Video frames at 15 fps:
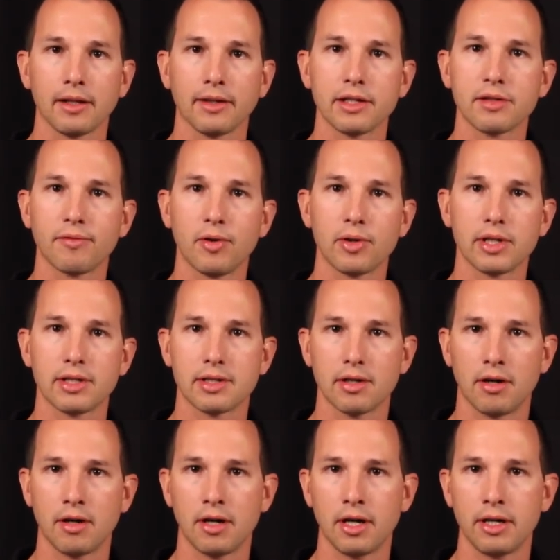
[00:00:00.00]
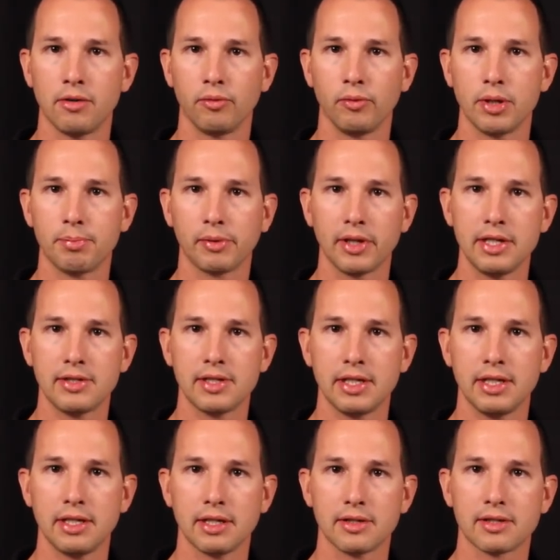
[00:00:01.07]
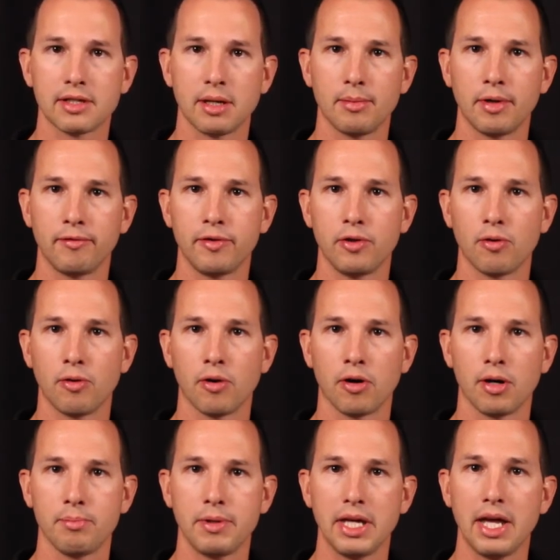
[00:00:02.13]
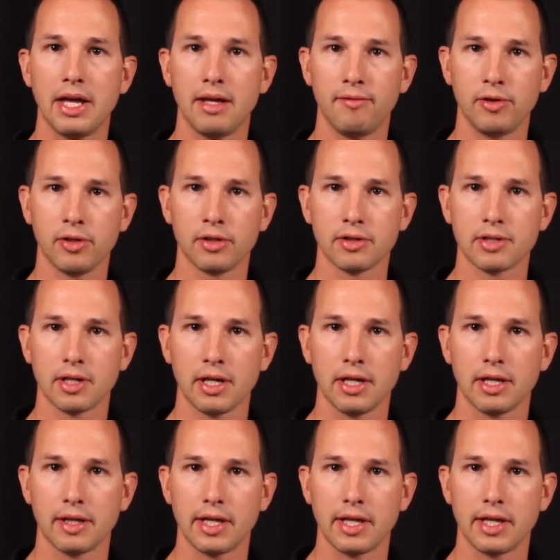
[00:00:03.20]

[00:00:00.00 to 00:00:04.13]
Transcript: Let's focus on replacing some of your behaviors